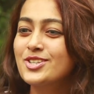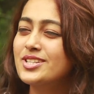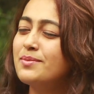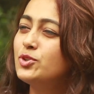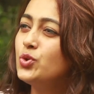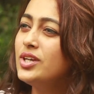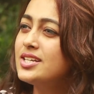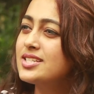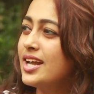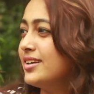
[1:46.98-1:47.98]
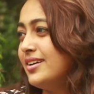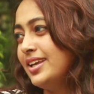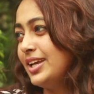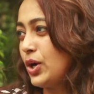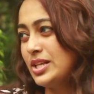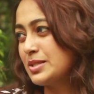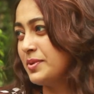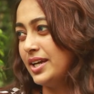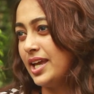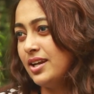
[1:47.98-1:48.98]
So some two years later, he calls
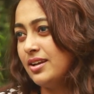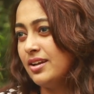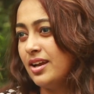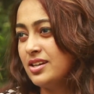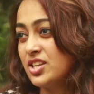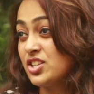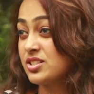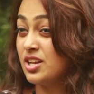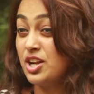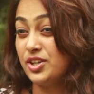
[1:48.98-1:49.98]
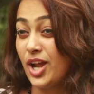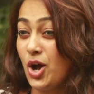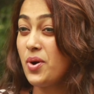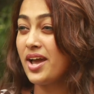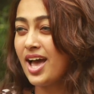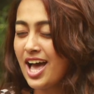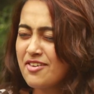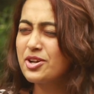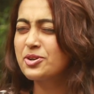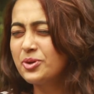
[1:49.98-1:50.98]
me again. Hmm. He says, now I
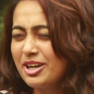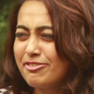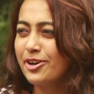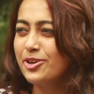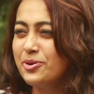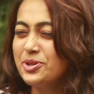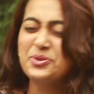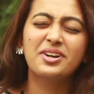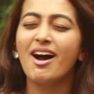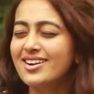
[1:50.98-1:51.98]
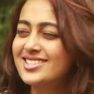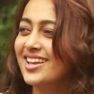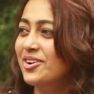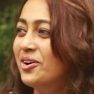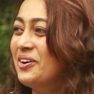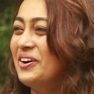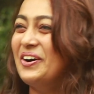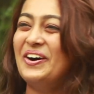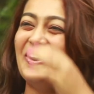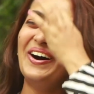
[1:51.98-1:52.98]
have a role for you, you can't say no.
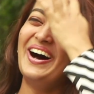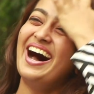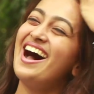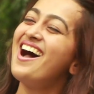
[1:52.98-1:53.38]
Okay.